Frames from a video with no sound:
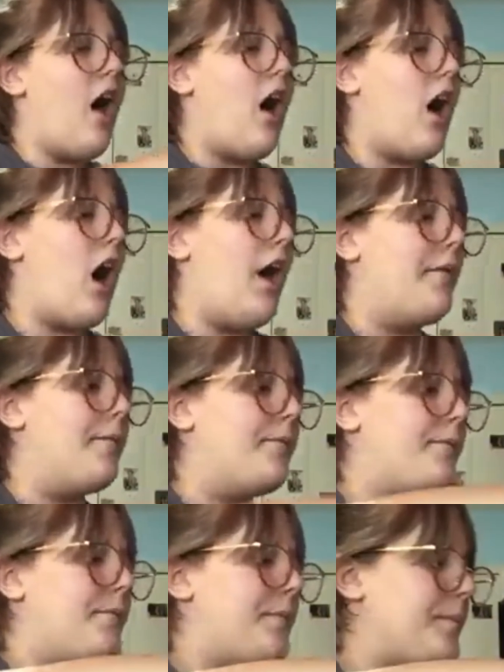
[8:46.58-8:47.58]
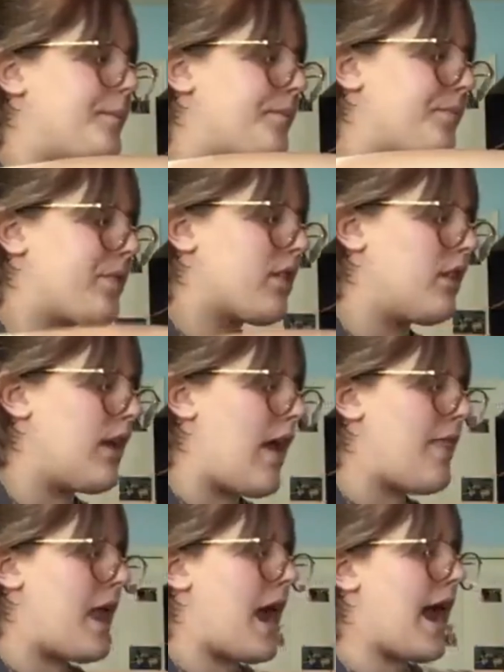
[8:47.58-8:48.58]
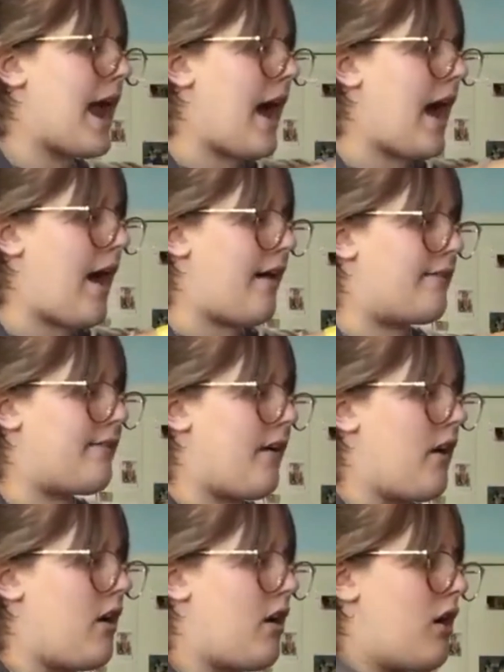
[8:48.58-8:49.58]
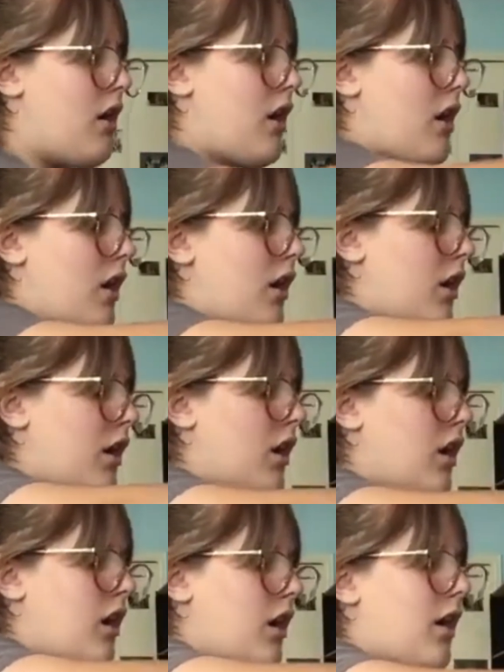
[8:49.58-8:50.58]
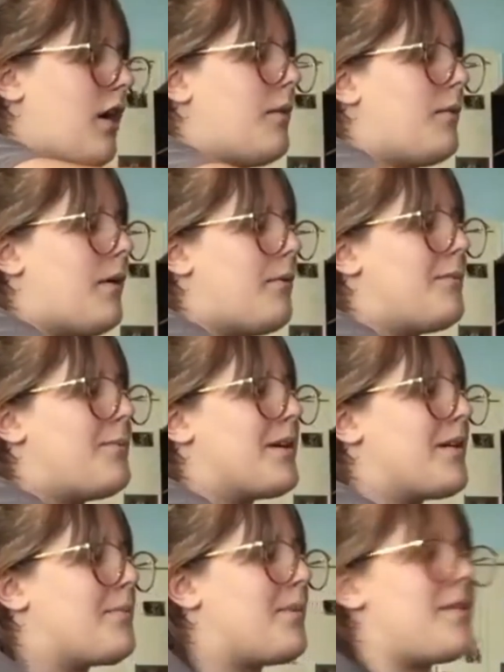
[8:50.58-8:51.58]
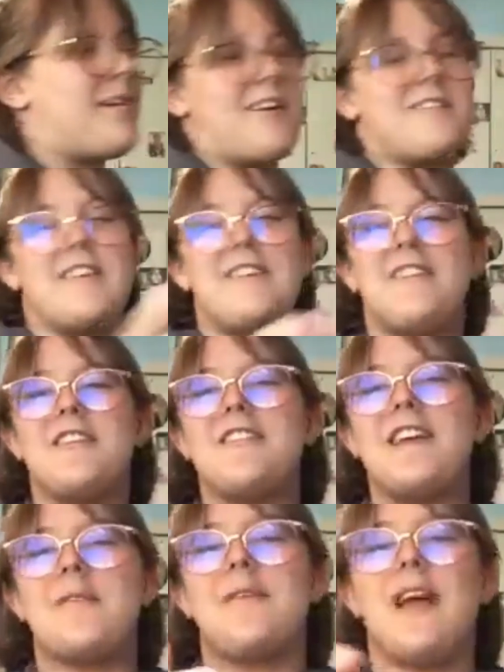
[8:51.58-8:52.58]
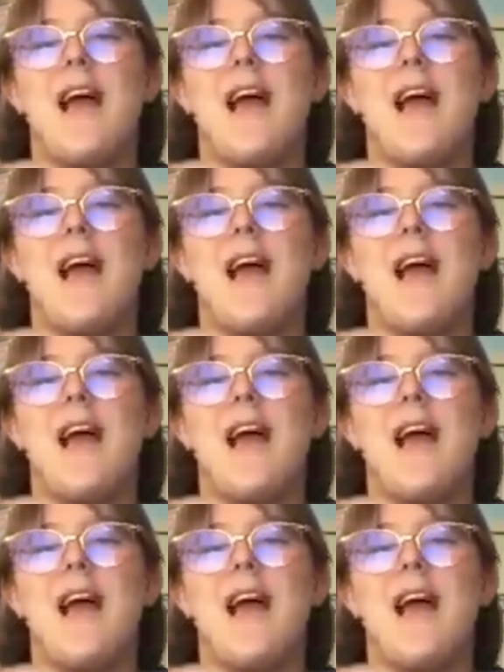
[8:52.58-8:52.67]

And then I have, I want to pull them out so you see how many.